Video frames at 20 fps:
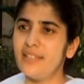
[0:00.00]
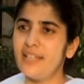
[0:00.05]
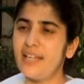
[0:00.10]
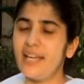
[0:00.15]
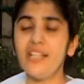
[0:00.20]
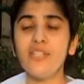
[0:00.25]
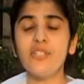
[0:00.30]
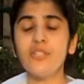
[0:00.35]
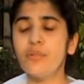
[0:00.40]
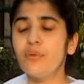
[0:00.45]

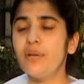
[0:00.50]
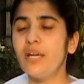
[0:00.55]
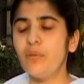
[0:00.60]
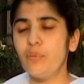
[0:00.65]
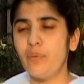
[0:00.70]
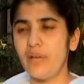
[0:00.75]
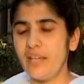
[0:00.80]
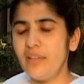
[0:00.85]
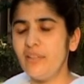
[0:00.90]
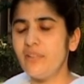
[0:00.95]
And so I
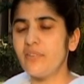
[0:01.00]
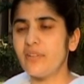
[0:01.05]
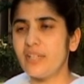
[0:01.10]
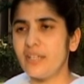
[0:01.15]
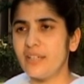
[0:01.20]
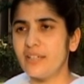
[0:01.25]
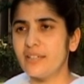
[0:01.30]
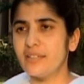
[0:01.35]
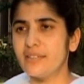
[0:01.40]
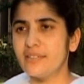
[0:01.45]
wear the
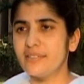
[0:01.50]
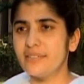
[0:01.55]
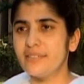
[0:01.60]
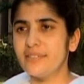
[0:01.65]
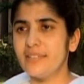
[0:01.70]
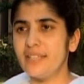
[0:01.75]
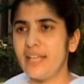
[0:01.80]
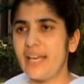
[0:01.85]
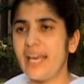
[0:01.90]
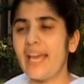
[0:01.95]
ring.
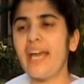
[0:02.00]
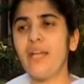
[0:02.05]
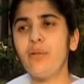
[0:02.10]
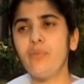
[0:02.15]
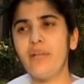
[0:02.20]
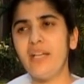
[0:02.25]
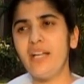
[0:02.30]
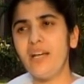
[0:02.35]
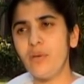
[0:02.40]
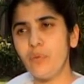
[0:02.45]
And
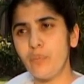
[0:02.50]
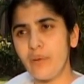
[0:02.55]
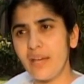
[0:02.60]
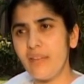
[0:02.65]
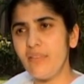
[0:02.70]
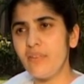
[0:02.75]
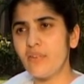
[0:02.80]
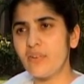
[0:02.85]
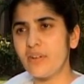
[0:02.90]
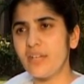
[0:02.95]
when I wear
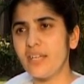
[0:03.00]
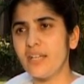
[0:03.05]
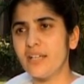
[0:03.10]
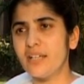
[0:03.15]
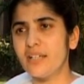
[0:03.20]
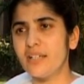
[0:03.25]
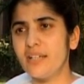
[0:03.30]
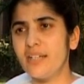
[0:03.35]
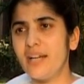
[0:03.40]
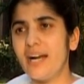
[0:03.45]
the ring,
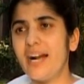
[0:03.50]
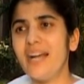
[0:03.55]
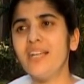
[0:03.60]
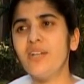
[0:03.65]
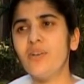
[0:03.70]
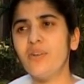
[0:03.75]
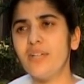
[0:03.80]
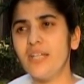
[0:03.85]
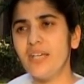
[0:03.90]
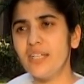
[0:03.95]
I
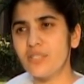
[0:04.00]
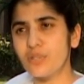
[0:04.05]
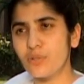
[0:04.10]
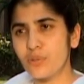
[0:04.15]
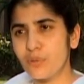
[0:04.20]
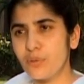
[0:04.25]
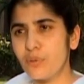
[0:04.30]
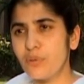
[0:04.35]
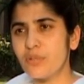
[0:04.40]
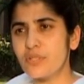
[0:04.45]
create a
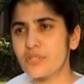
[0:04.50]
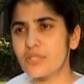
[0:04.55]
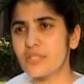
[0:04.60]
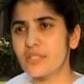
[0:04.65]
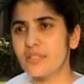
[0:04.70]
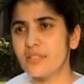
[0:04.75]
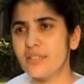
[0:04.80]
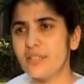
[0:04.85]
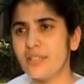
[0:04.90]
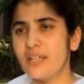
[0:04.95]
thought.
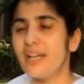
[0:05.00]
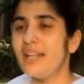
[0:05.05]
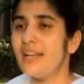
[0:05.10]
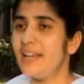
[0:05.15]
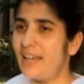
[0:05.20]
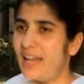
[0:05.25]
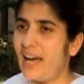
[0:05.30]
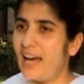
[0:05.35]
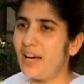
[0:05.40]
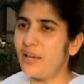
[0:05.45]

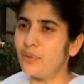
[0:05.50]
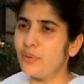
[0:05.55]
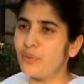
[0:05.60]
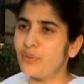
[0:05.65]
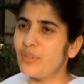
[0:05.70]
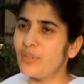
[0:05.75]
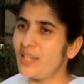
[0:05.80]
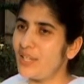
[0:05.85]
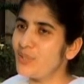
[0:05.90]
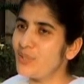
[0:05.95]
Now
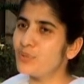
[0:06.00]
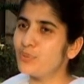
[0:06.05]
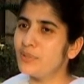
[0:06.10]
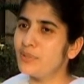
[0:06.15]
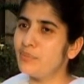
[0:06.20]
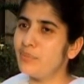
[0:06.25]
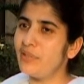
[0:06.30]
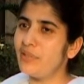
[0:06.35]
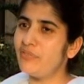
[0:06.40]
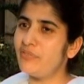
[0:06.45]
things will
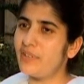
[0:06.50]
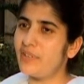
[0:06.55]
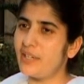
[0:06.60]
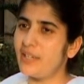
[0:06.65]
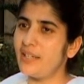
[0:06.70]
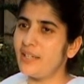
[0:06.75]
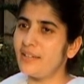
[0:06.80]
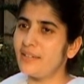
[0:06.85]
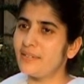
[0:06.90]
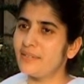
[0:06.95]
be
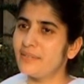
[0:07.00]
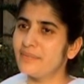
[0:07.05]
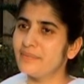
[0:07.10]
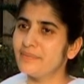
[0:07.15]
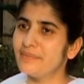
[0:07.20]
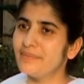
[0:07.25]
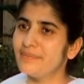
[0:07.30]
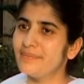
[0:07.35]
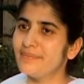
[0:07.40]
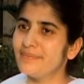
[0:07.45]
fine.
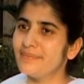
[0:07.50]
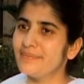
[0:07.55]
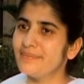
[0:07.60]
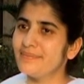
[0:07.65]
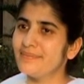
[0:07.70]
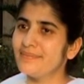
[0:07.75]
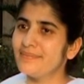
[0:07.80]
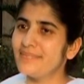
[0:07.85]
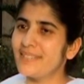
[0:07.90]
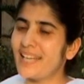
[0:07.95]

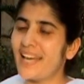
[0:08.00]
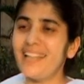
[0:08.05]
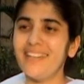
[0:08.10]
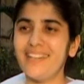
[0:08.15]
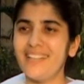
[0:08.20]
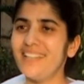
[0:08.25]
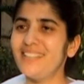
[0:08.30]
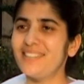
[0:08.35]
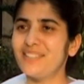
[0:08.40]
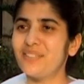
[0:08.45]
And
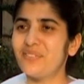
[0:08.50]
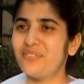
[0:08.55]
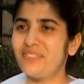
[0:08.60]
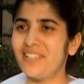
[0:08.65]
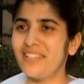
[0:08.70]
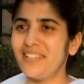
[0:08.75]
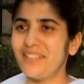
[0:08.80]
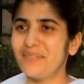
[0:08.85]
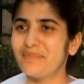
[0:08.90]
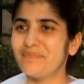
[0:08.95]
things are fine.